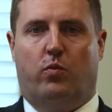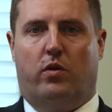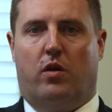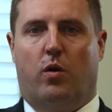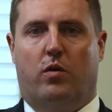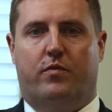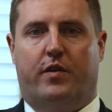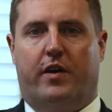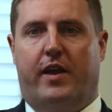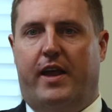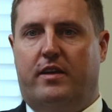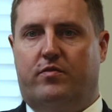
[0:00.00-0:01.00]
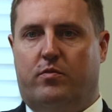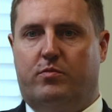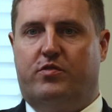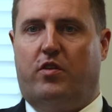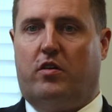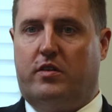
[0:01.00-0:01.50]
We'll go over your case from
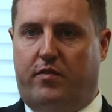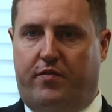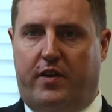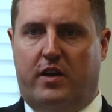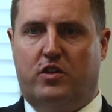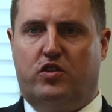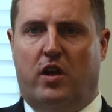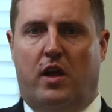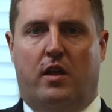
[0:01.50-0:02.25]
start to finish.